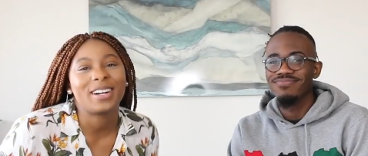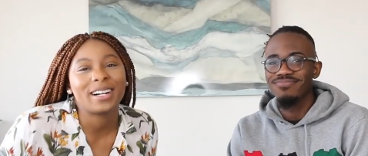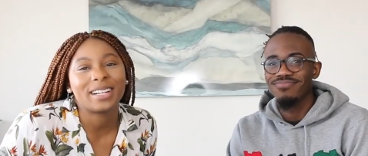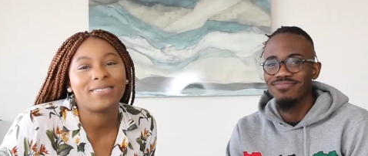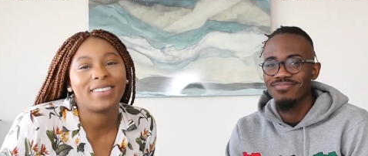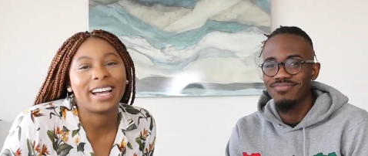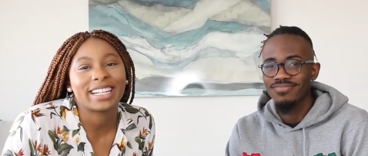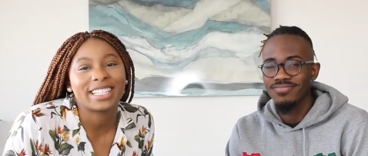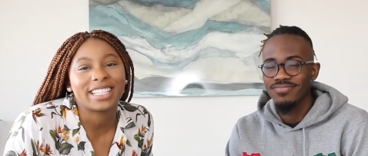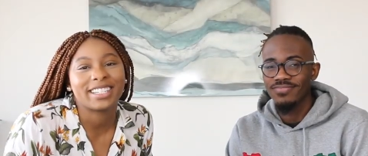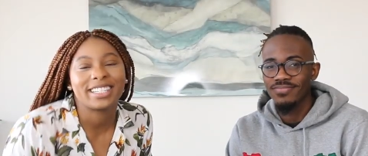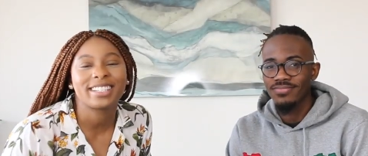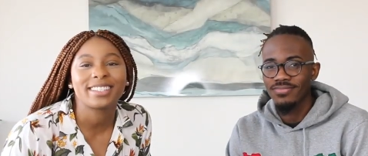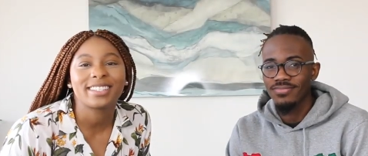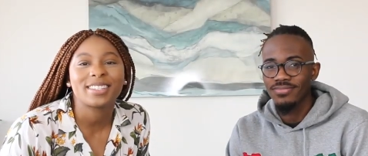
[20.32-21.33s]
Speaker 1: welcome back to
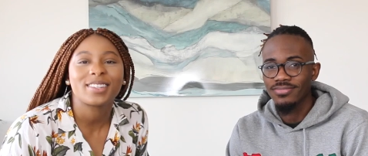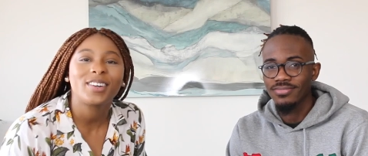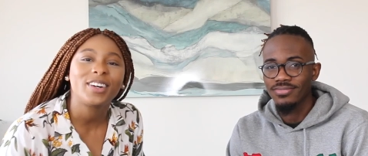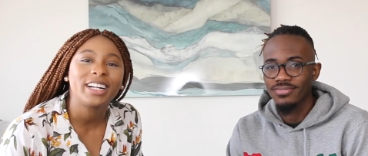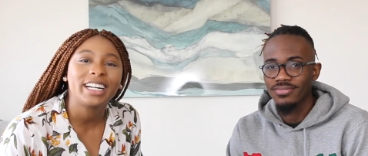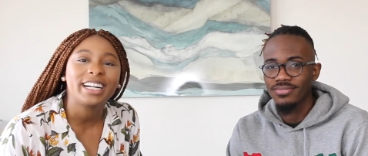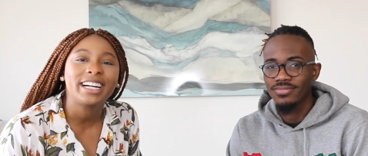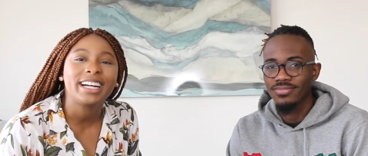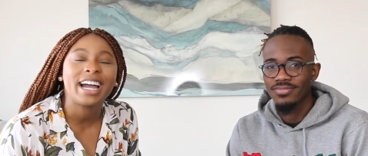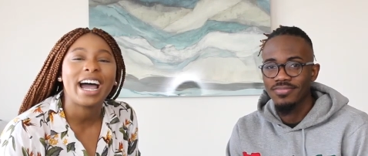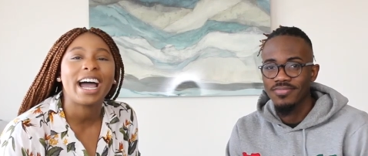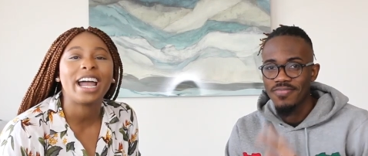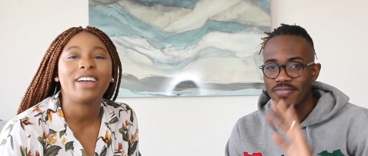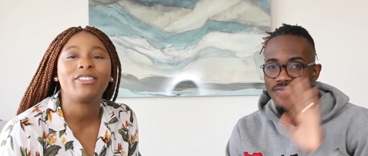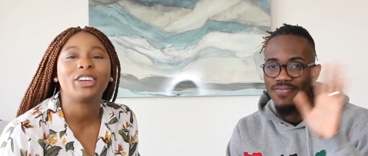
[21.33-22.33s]
Crystal's Corner.
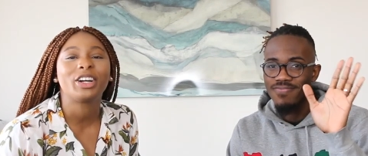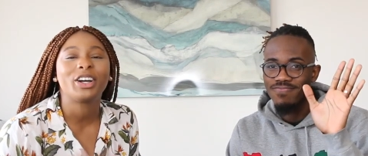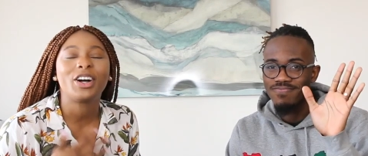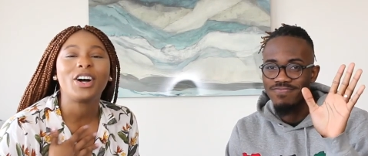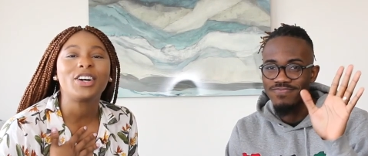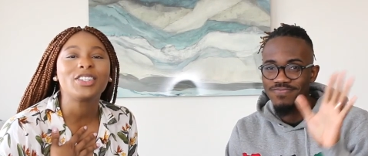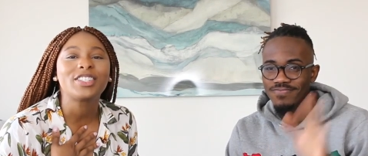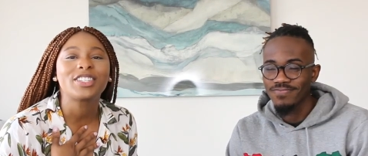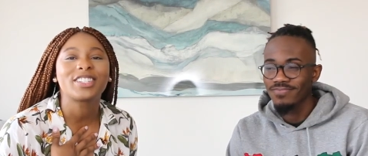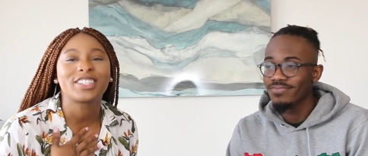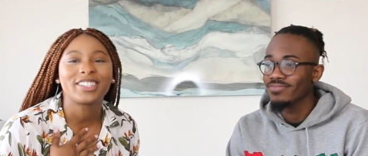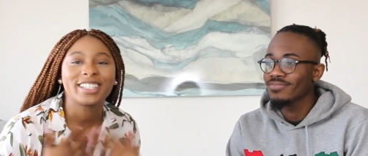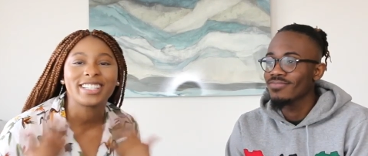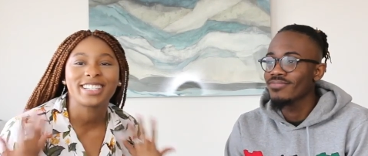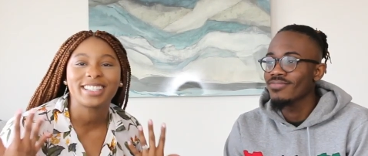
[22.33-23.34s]
I'm your host,
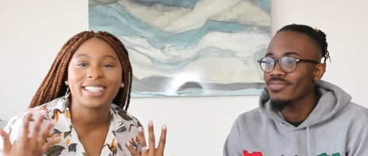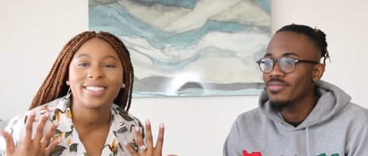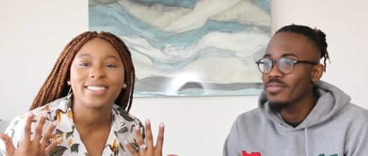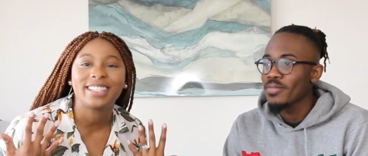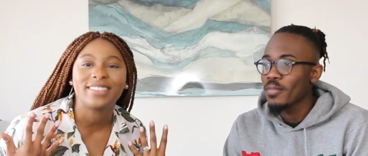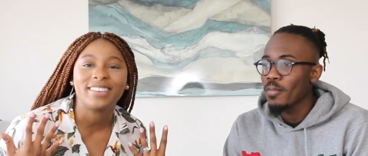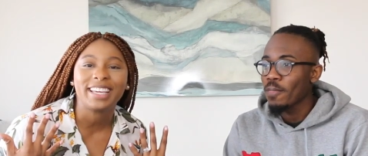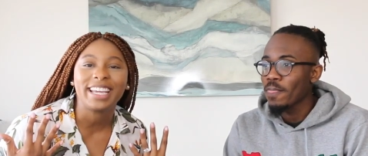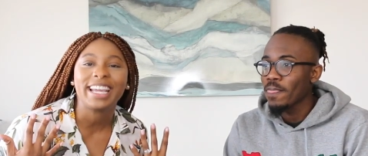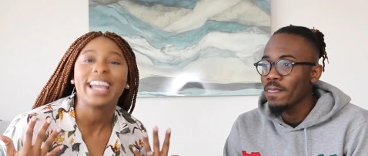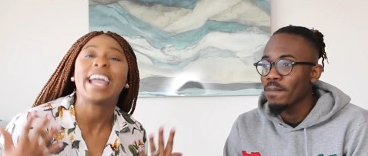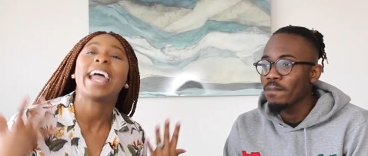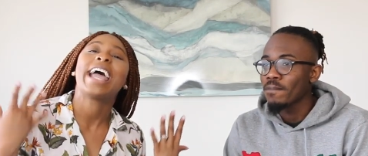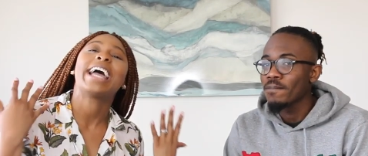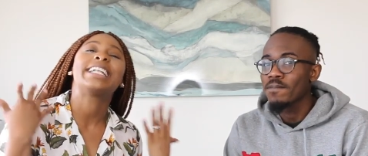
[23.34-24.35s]
Crystal
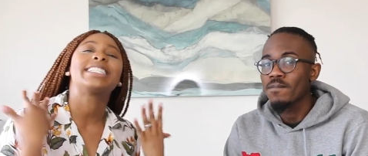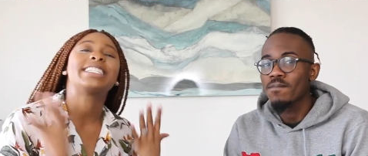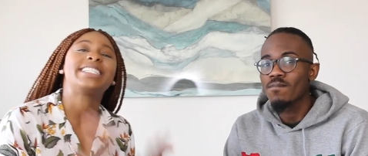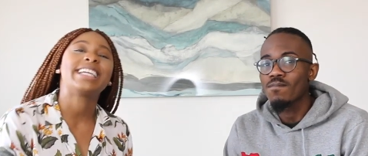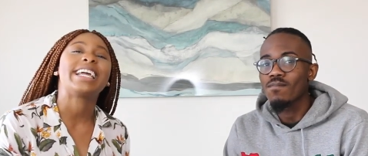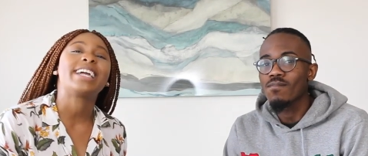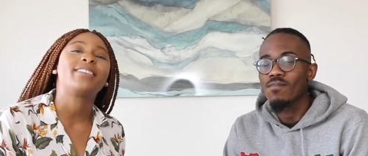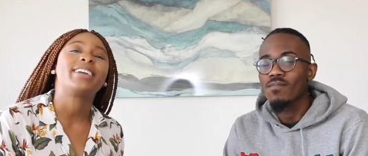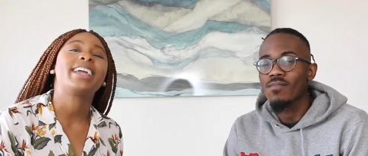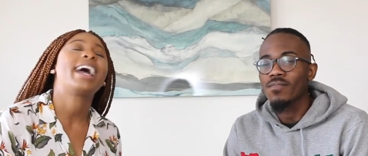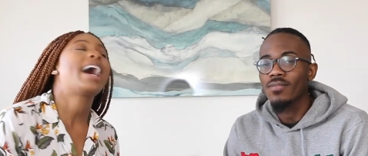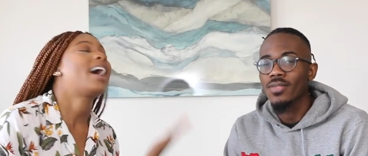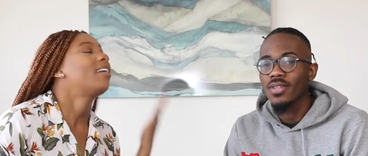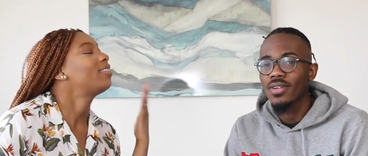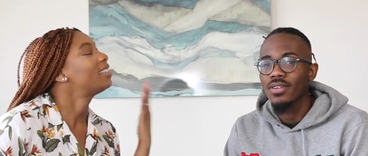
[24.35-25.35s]
OTV, and today we
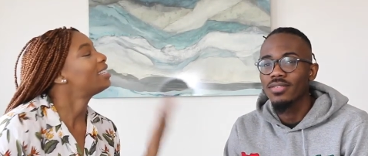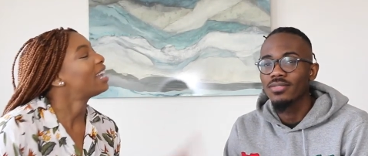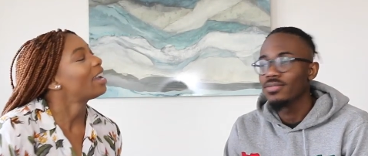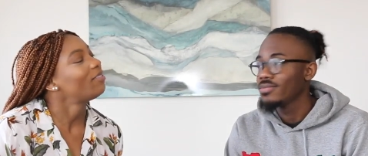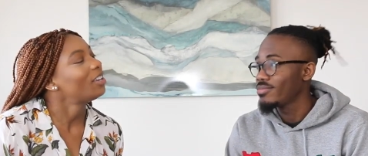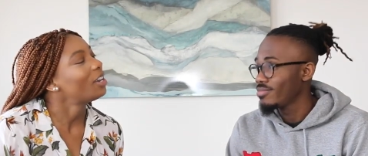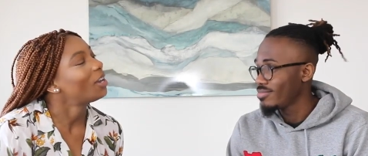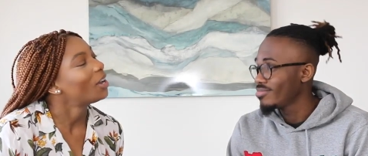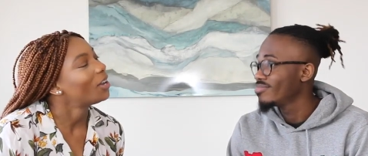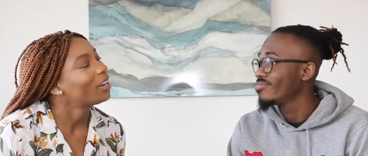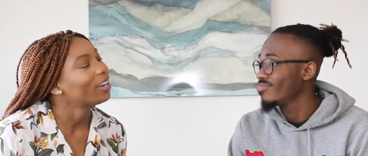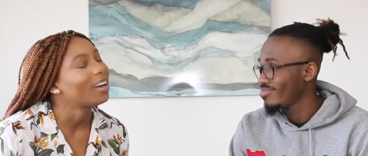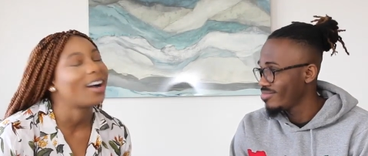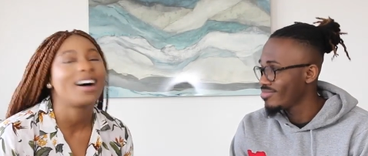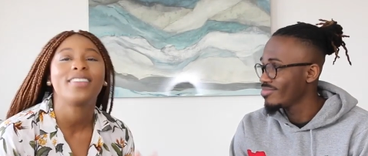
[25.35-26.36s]
have Temi
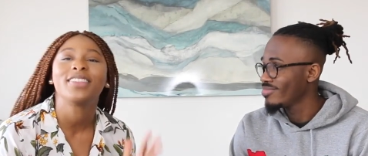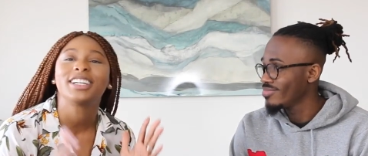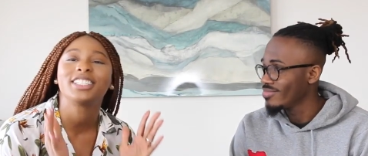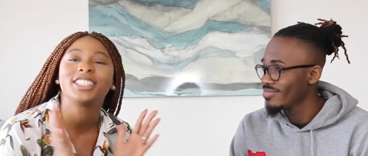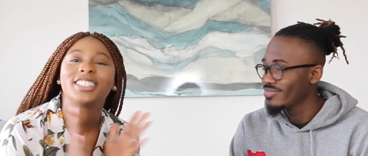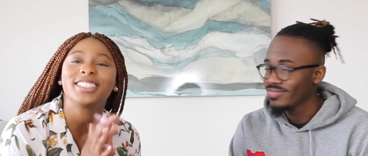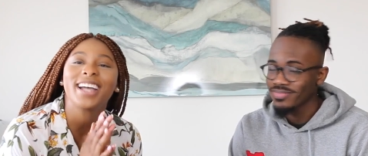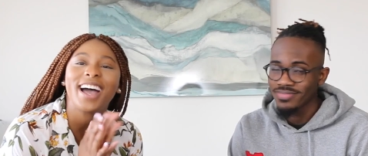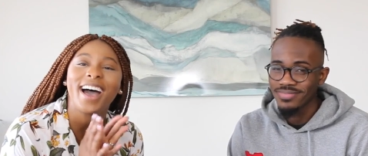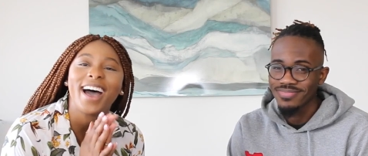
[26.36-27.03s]
Coker on the show.